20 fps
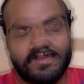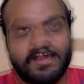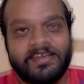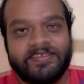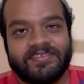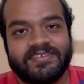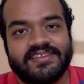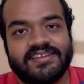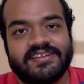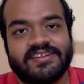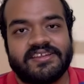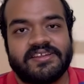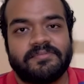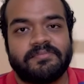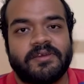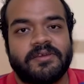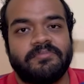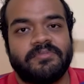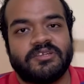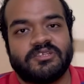I selected
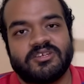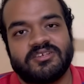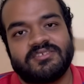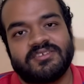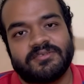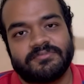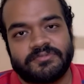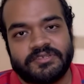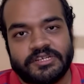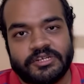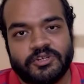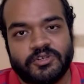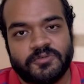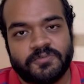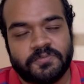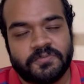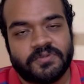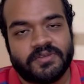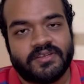my major subject group